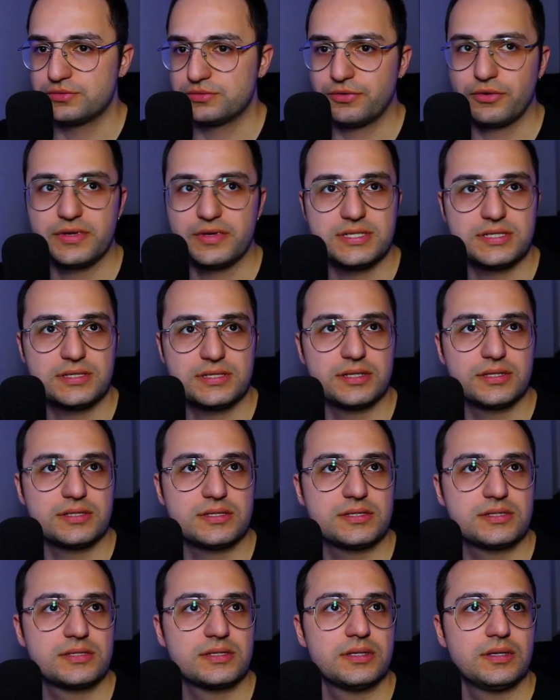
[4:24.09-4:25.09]
For
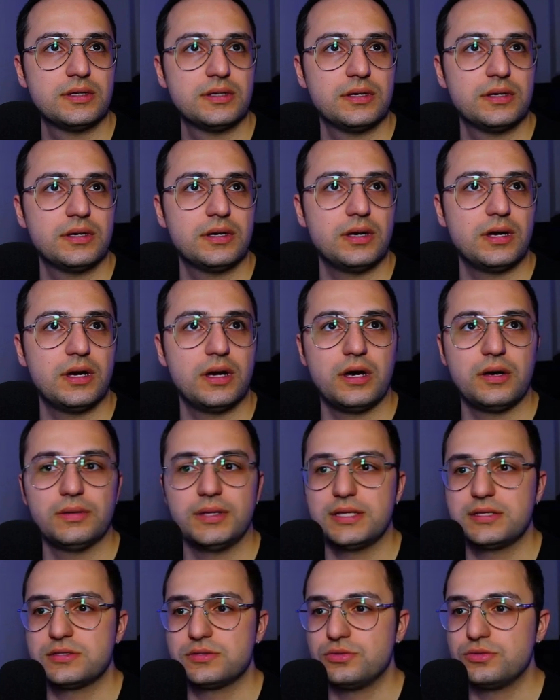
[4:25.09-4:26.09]
instance,
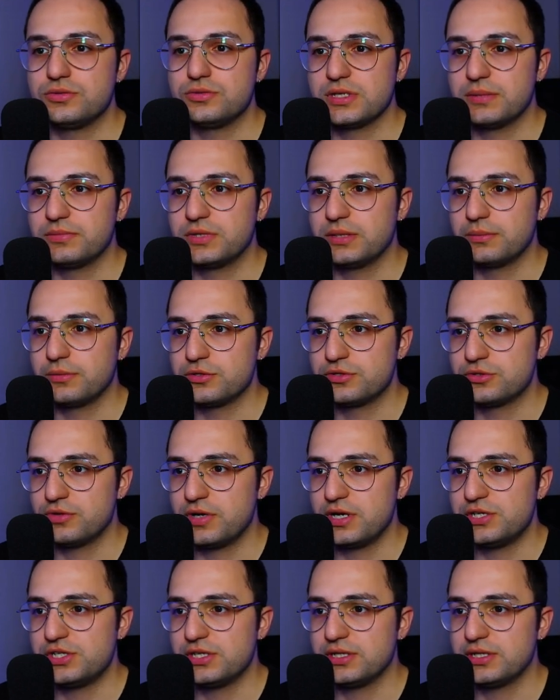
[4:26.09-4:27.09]
let's do some
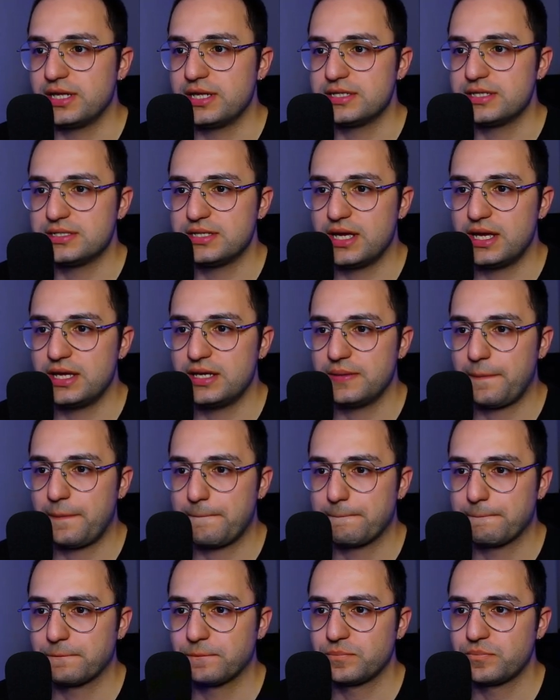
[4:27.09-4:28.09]
demonstration. Let's say
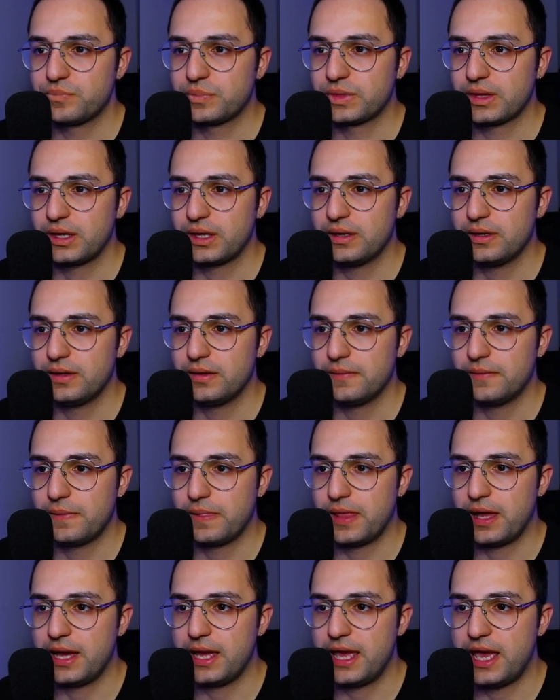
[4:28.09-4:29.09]

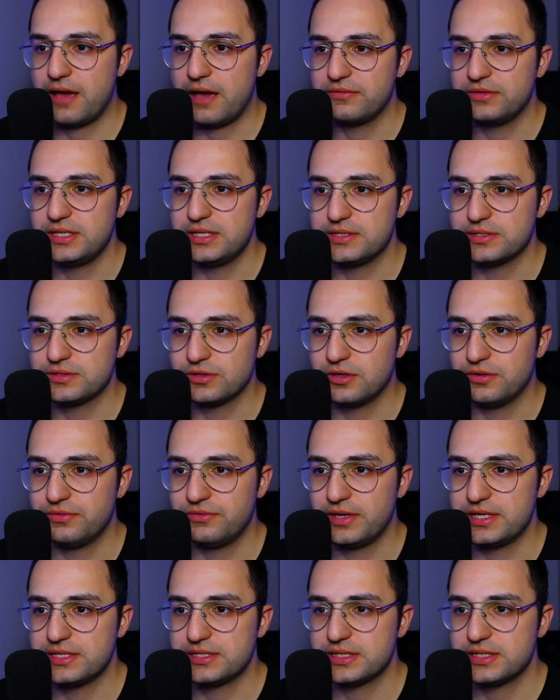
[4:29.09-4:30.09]
I have these
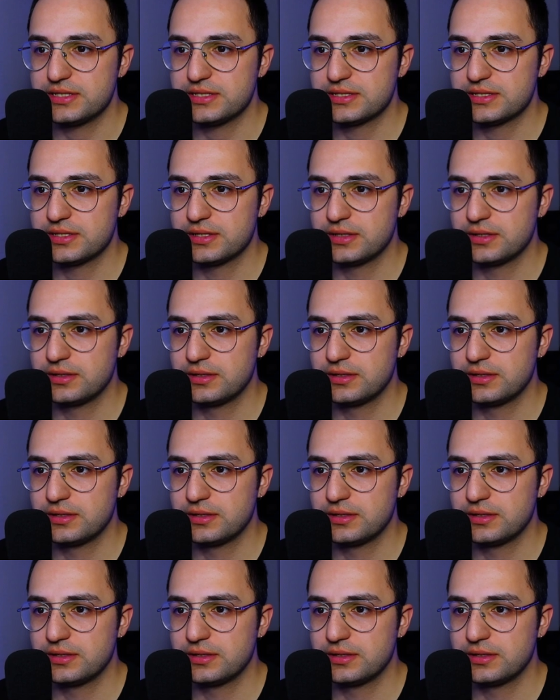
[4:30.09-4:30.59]
surfaces